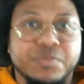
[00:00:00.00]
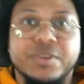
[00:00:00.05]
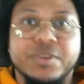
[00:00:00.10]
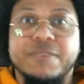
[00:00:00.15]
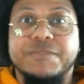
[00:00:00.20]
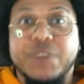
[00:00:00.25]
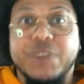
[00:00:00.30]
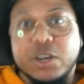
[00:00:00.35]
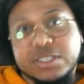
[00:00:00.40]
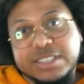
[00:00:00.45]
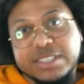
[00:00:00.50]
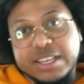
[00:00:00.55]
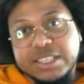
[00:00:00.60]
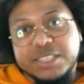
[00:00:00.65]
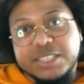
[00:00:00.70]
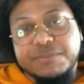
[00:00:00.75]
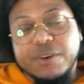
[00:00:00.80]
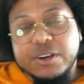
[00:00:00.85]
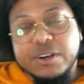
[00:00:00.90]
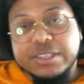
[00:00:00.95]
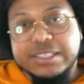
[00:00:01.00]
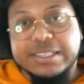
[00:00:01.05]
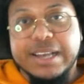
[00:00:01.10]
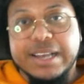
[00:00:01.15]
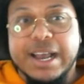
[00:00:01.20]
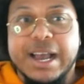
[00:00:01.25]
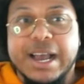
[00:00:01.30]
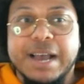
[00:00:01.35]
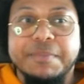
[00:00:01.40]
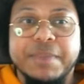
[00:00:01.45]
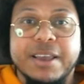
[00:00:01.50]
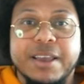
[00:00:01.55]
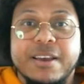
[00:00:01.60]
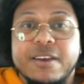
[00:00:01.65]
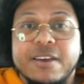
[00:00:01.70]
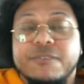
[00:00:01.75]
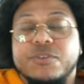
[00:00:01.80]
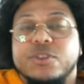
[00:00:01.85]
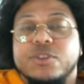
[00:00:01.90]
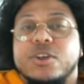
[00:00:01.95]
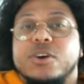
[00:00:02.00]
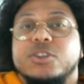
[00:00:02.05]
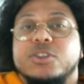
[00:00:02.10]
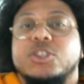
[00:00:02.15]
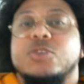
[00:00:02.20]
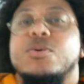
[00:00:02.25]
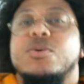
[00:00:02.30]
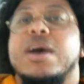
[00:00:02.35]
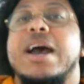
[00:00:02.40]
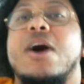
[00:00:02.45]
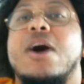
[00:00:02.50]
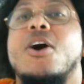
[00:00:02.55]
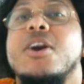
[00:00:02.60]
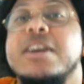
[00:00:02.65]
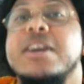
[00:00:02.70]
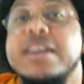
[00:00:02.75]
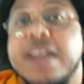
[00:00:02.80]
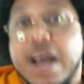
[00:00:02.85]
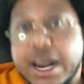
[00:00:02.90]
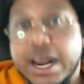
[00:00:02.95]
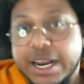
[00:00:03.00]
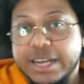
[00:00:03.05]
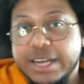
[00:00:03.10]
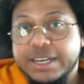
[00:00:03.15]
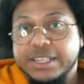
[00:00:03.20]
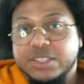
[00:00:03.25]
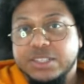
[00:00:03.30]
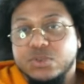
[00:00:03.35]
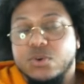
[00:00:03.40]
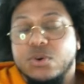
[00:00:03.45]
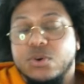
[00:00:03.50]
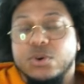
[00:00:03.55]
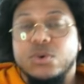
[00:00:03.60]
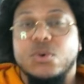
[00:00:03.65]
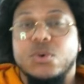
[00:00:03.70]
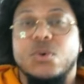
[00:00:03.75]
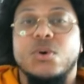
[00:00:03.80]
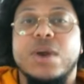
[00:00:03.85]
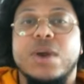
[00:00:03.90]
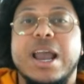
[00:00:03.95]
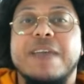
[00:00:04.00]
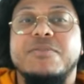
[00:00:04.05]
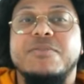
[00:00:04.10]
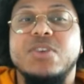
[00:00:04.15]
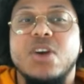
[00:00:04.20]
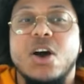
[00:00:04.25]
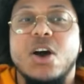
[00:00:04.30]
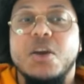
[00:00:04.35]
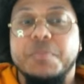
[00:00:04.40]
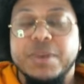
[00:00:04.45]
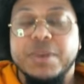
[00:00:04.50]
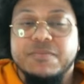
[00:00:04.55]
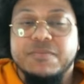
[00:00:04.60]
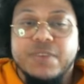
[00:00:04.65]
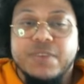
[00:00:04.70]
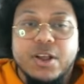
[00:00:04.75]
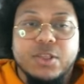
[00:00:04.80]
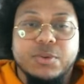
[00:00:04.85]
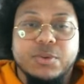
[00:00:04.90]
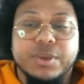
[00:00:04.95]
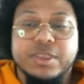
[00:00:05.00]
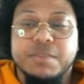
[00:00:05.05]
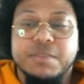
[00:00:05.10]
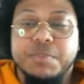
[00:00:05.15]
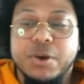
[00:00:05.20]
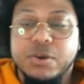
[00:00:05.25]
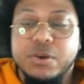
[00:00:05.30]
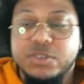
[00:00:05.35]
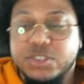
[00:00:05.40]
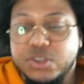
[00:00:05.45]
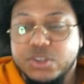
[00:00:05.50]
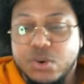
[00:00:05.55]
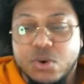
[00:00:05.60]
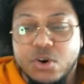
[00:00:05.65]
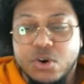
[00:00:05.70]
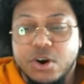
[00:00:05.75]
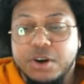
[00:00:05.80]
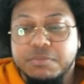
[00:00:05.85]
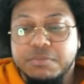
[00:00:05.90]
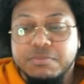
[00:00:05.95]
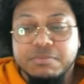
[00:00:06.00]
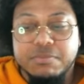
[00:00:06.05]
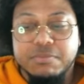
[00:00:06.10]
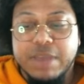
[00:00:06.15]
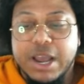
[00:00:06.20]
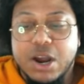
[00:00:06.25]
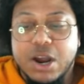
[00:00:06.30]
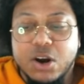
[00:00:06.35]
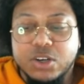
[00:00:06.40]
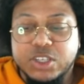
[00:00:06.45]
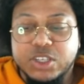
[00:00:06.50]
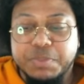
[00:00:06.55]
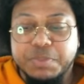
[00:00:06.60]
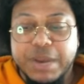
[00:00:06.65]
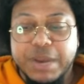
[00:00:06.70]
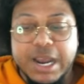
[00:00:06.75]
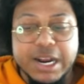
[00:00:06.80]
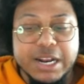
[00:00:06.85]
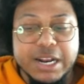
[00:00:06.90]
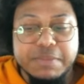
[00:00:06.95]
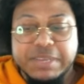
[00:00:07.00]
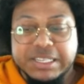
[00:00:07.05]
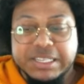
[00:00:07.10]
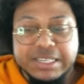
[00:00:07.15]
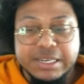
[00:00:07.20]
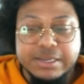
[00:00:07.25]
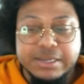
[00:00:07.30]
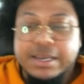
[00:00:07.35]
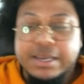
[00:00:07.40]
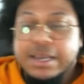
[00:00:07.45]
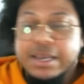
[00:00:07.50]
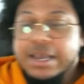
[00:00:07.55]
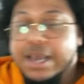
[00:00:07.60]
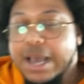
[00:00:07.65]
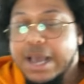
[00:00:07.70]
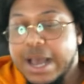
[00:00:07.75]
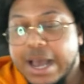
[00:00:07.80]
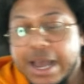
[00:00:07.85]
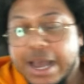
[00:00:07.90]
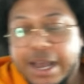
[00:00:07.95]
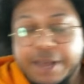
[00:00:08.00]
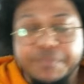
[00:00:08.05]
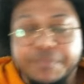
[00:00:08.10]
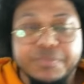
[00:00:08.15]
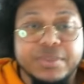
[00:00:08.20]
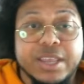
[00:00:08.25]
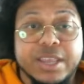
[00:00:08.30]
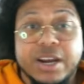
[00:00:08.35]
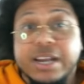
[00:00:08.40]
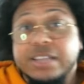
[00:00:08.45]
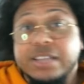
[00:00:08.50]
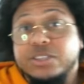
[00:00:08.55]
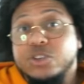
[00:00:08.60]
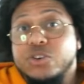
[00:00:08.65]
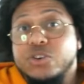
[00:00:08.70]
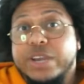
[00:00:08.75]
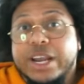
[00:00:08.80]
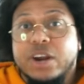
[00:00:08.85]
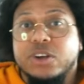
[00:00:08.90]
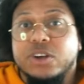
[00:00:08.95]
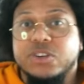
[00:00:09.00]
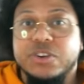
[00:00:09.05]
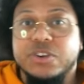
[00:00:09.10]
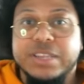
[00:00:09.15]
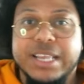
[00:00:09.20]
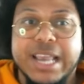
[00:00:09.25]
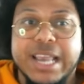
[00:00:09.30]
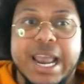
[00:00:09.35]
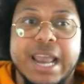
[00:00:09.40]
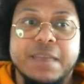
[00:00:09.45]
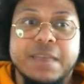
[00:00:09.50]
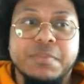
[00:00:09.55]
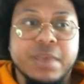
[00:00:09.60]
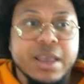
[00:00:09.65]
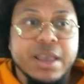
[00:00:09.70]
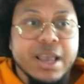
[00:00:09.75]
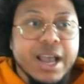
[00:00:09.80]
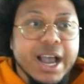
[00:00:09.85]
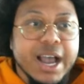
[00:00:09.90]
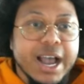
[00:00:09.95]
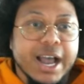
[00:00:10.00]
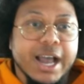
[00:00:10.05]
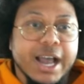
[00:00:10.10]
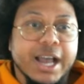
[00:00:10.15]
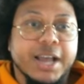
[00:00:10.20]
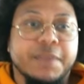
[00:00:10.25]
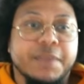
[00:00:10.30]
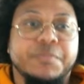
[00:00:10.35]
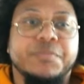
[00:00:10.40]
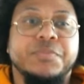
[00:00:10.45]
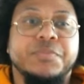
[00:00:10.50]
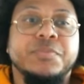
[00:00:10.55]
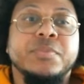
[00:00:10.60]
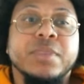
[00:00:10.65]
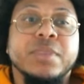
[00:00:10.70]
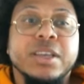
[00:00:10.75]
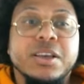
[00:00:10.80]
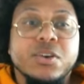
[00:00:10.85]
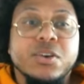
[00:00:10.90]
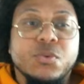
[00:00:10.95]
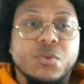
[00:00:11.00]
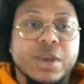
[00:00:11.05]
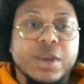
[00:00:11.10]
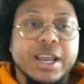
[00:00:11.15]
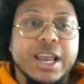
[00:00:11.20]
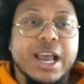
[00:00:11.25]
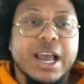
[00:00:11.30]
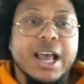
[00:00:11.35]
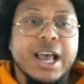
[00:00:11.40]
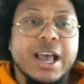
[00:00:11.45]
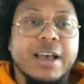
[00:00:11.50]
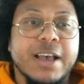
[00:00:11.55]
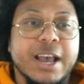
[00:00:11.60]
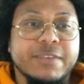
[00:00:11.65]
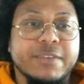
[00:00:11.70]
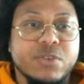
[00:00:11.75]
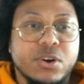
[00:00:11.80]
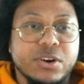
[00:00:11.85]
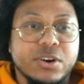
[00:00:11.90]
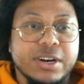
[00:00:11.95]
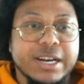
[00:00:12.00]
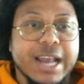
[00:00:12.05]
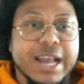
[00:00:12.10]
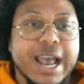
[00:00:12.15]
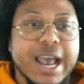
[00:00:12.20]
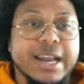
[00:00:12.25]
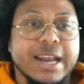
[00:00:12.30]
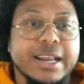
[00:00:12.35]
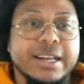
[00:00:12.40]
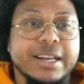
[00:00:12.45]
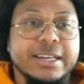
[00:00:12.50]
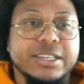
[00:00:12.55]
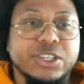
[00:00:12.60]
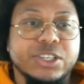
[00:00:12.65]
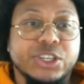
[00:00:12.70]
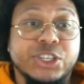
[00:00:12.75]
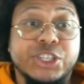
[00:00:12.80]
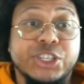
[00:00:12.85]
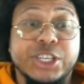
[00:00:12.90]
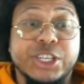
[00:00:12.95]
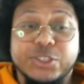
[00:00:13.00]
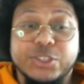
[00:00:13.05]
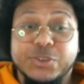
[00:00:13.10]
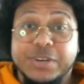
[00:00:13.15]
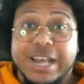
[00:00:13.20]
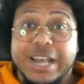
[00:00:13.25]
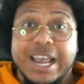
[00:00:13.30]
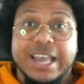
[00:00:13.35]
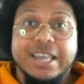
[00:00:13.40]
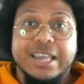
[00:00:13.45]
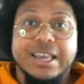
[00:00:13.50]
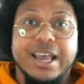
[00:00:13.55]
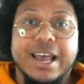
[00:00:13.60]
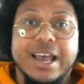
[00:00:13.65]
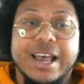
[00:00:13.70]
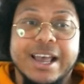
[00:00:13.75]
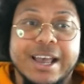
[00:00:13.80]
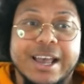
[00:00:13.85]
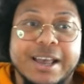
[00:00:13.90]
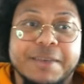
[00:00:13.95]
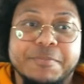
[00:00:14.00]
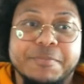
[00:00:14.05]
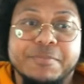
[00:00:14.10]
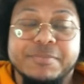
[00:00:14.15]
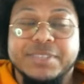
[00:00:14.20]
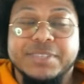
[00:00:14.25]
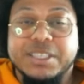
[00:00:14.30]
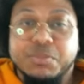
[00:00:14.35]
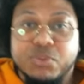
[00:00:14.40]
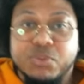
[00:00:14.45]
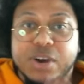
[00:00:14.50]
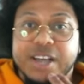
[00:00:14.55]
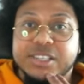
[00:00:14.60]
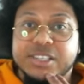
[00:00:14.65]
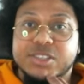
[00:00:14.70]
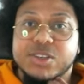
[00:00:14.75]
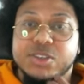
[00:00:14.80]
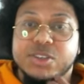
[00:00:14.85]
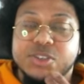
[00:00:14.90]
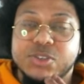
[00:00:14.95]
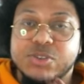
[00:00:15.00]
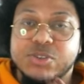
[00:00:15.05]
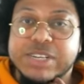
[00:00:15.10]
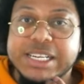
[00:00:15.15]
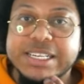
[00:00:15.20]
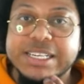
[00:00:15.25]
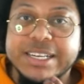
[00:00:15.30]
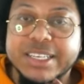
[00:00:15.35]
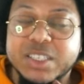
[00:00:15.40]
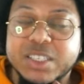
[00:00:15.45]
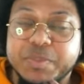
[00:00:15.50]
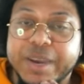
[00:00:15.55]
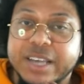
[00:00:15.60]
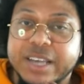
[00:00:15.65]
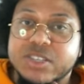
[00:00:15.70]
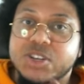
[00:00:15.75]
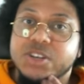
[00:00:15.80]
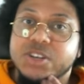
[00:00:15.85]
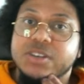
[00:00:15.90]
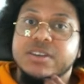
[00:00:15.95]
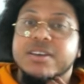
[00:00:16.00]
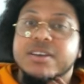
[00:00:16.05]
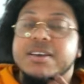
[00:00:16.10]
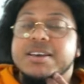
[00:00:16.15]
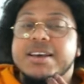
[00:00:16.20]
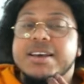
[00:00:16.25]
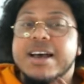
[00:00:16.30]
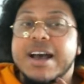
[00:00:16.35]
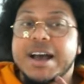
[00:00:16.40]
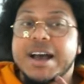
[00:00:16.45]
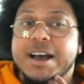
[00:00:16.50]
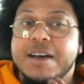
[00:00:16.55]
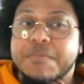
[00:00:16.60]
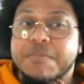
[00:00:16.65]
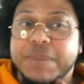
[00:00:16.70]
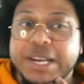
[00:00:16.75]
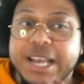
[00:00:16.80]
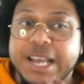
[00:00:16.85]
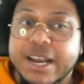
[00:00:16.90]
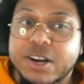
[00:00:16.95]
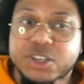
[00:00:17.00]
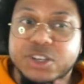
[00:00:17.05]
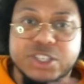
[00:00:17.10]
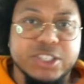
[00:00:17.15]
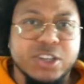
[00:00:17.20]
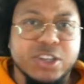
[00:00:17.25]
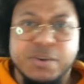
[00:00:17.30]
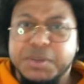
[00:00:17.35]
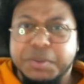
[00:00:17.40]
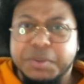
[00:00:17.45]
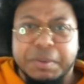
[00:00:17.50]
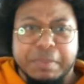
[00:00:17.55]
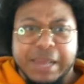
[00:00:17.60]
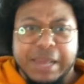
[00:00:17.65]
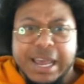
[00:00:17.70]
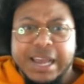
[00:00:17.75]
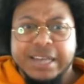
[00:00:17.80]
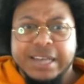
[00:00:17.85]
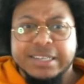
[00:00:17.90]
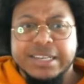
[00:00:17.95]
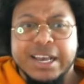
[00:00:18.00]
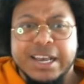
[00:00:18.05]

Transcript: First things first, for those who are not in Discord or have not been following the post or are just behind and missed it, there is a new character in the game. I've gone and added Shizune, surprise to those who didn't expect her. But yeah, no, she's always been planned.